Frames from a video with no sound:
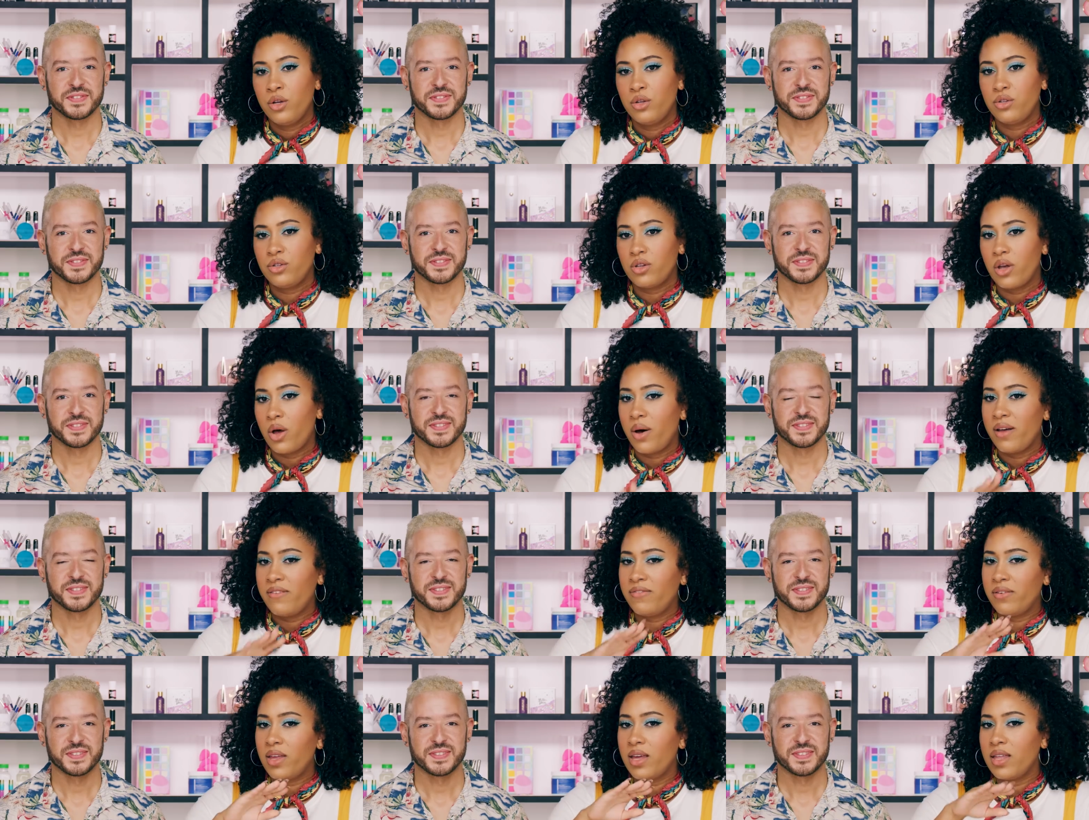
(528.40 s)
Speaker 1: So
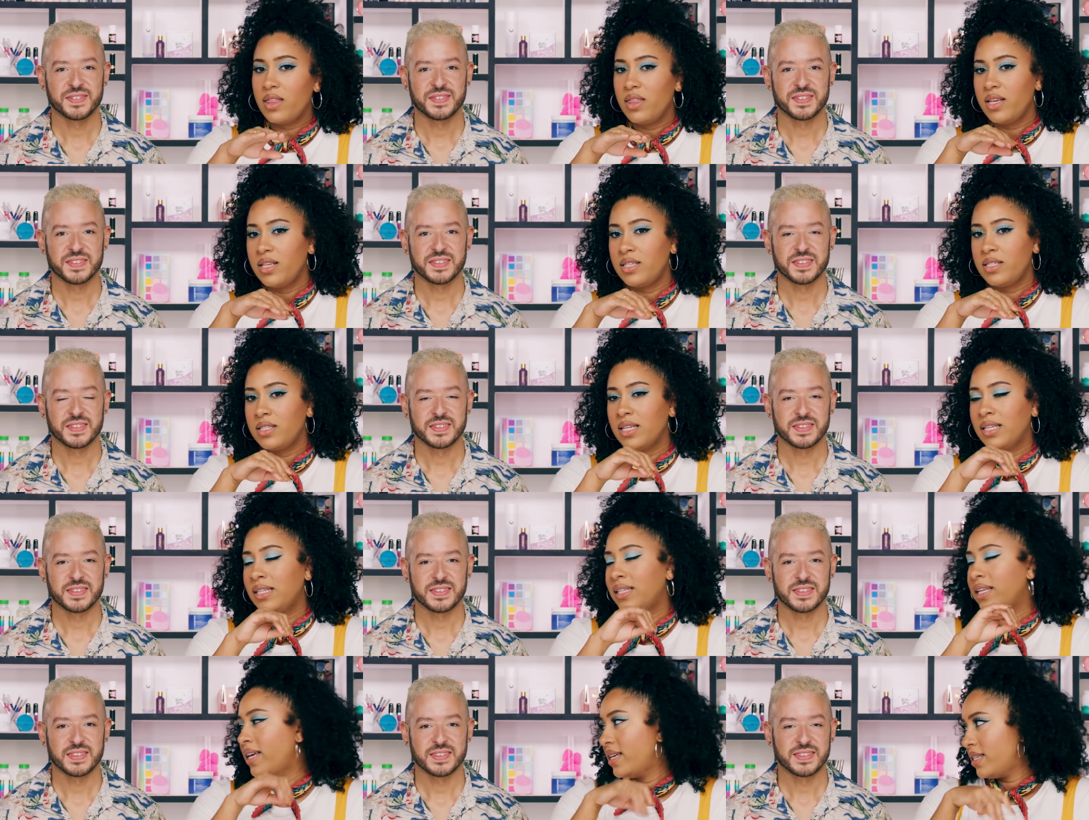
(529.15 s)
I feel like this
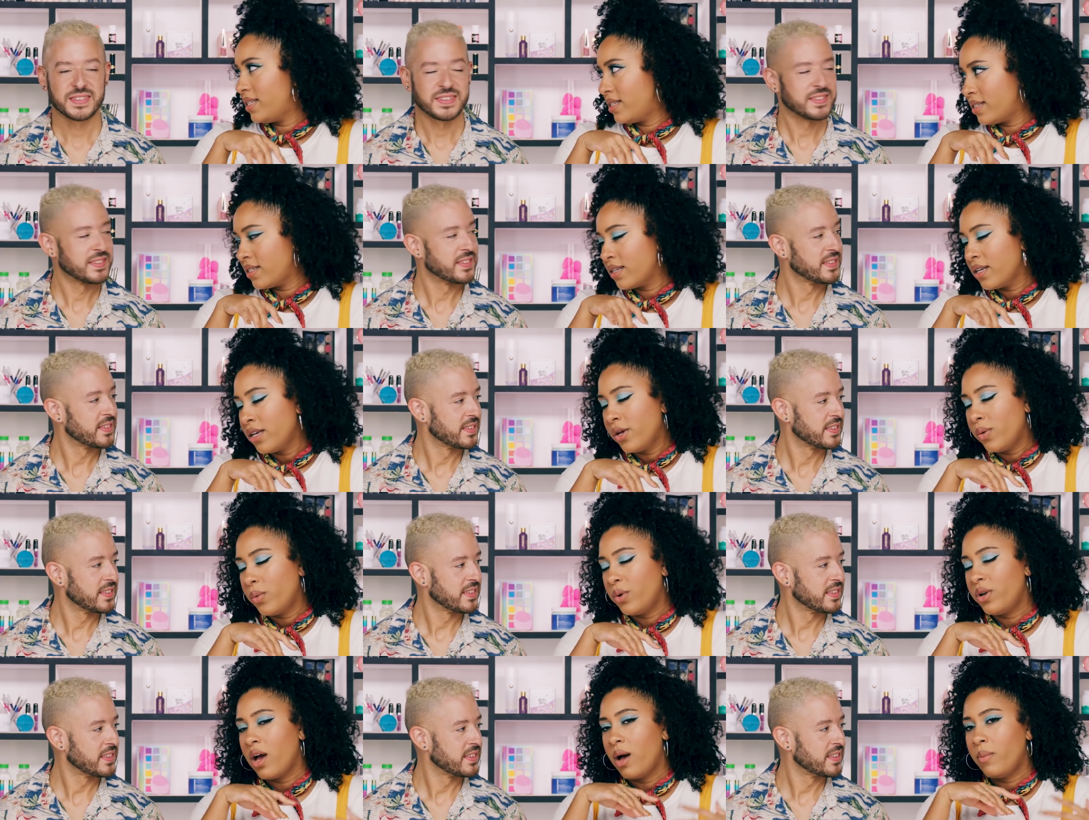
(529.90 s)
list
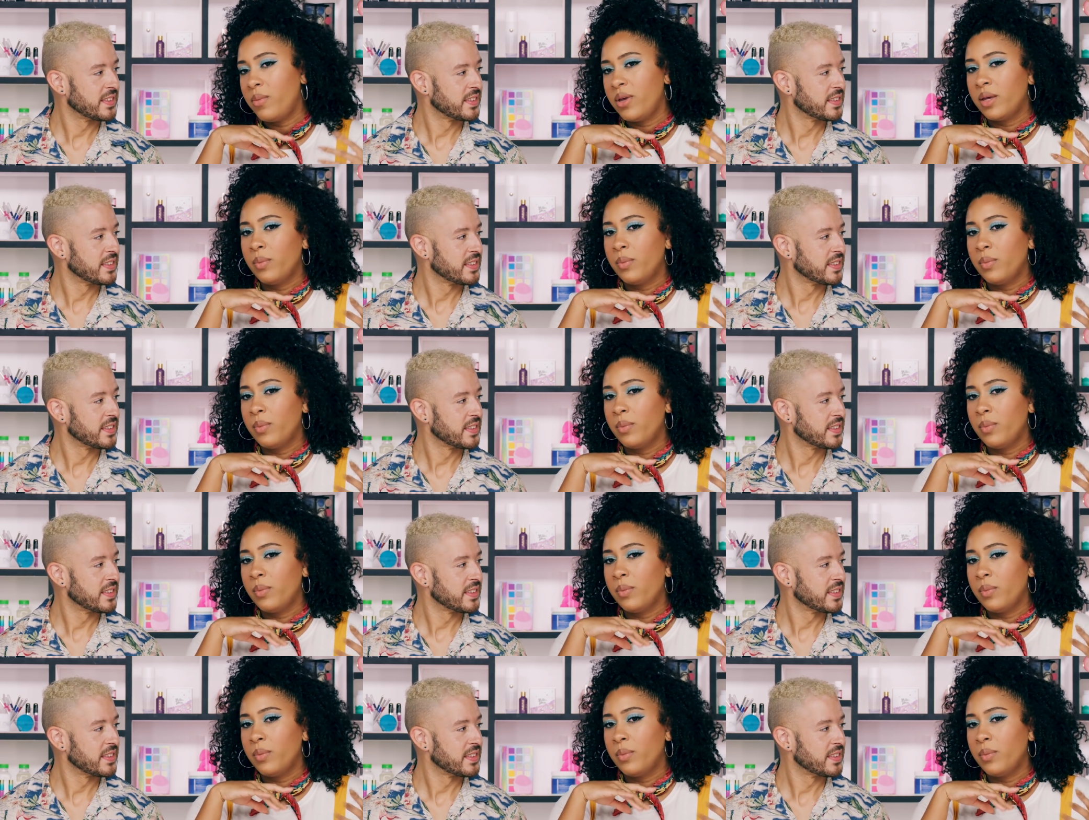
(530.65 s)
would not be